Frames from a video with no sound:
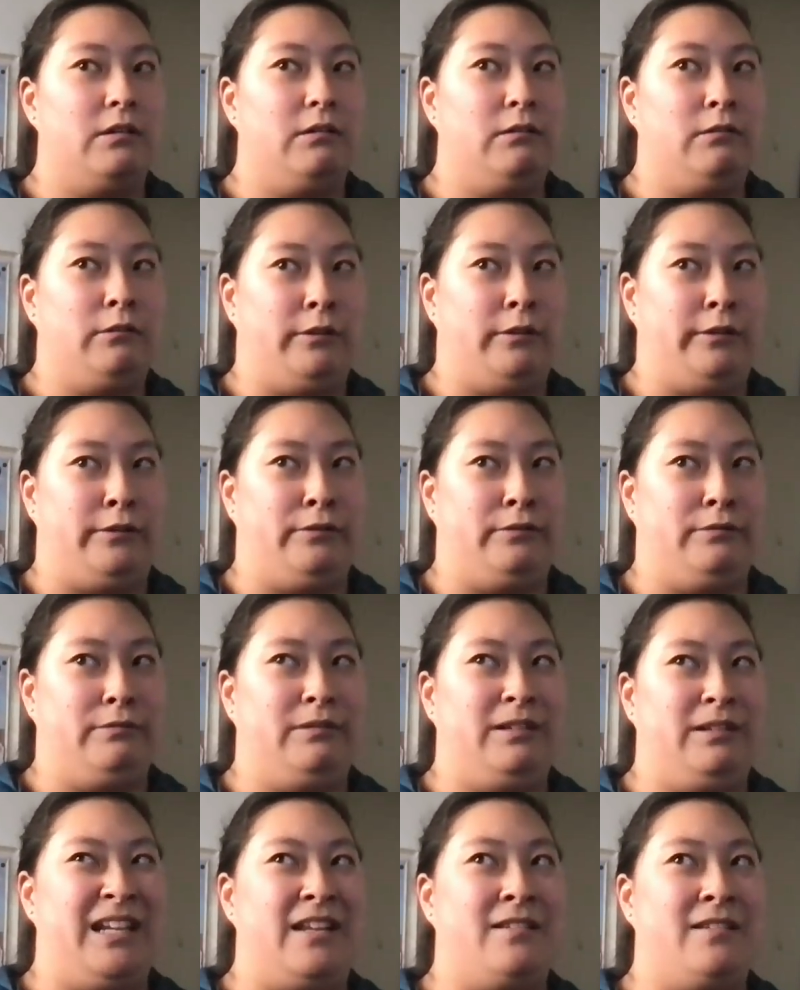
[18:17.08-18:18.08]
or
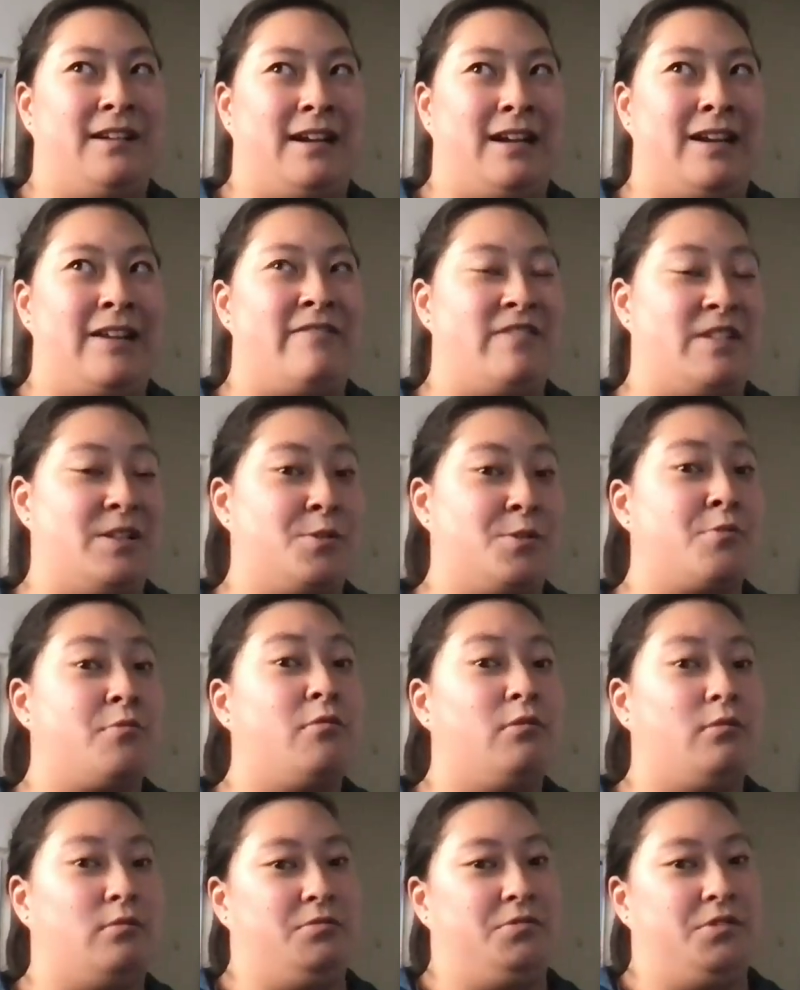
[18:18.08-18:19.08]
not even
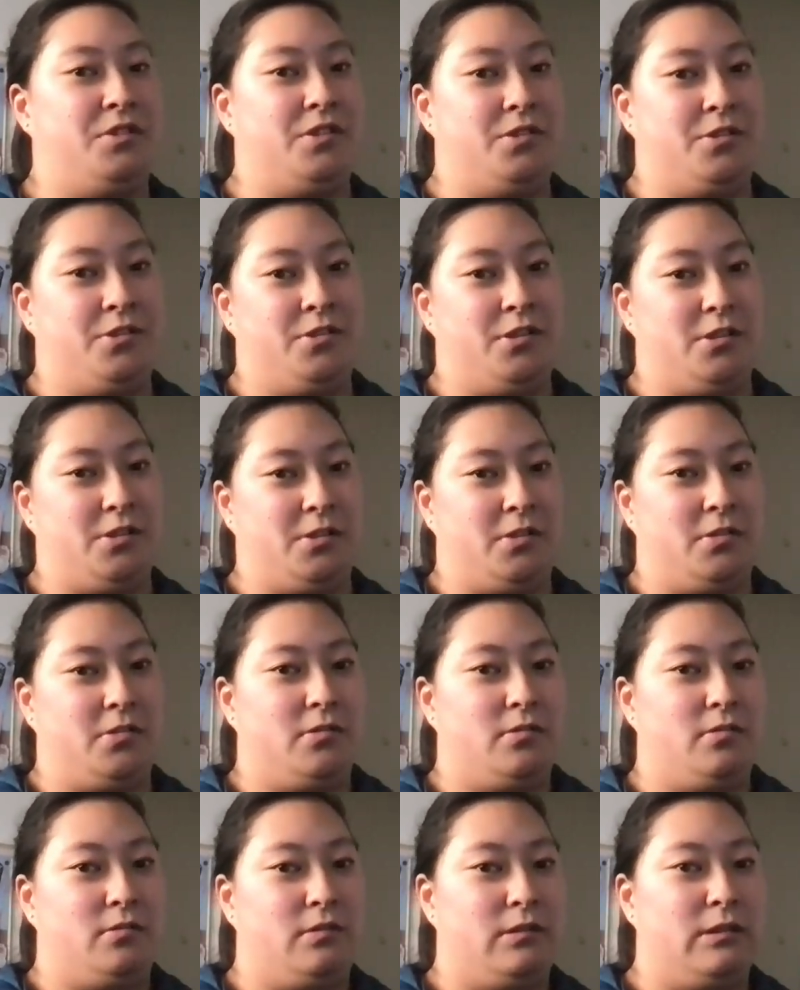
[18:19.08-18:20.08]
schools, it's
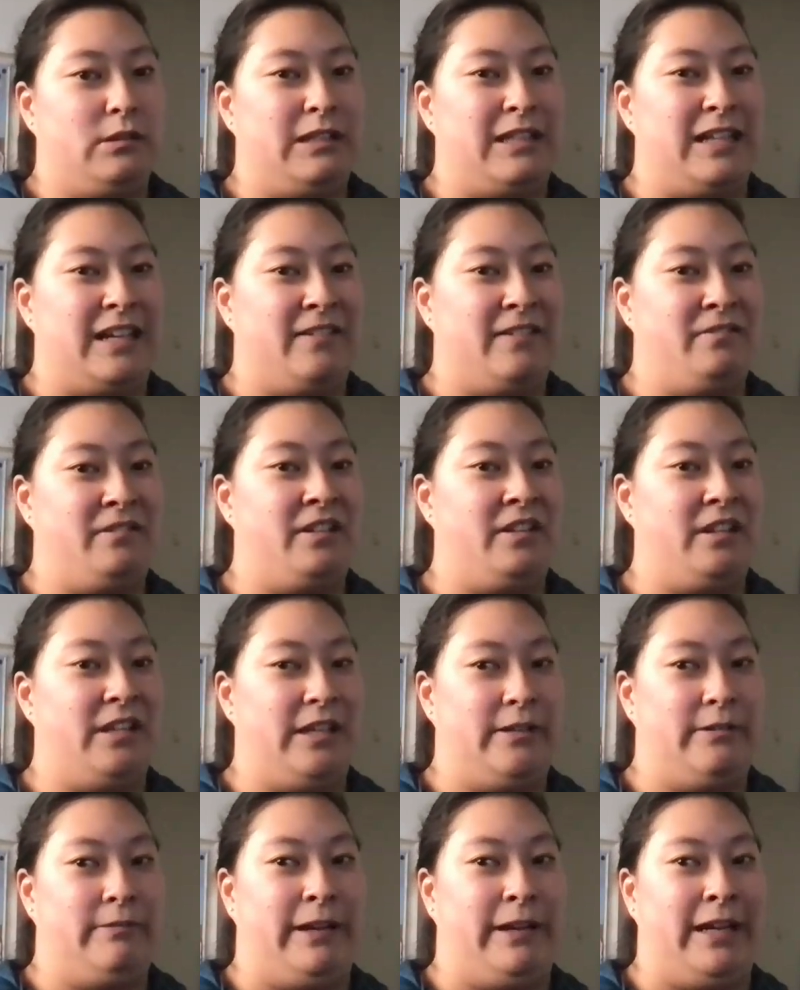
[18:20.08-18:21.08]
just
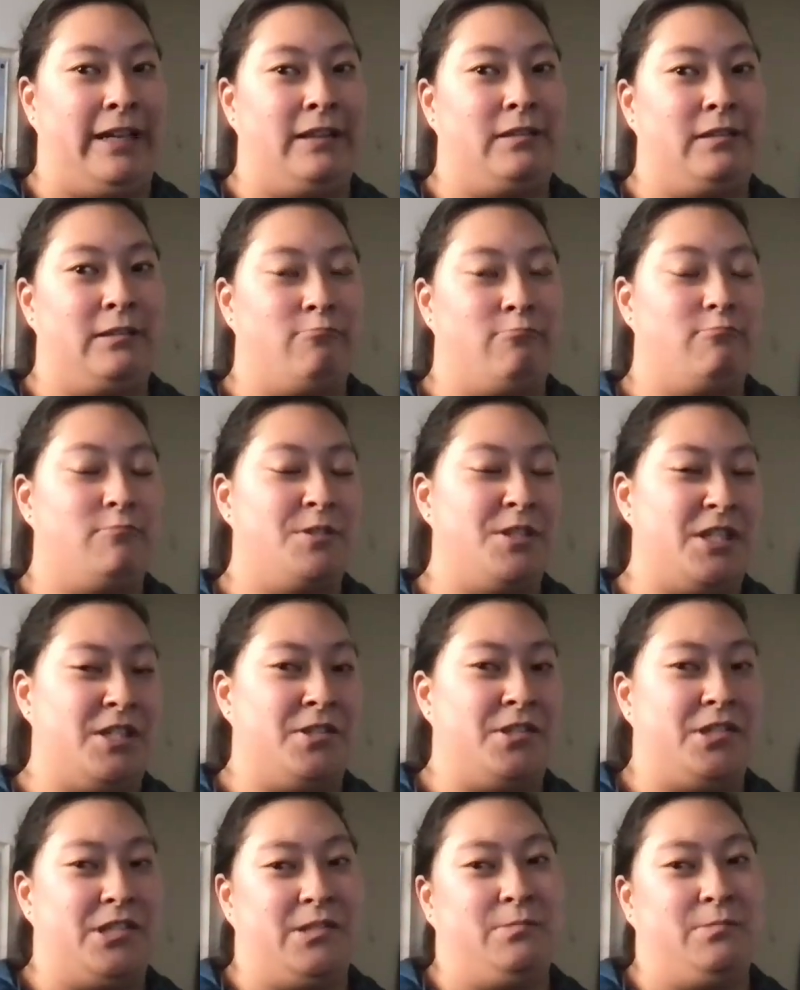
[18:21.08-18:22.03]
everything, right? The system.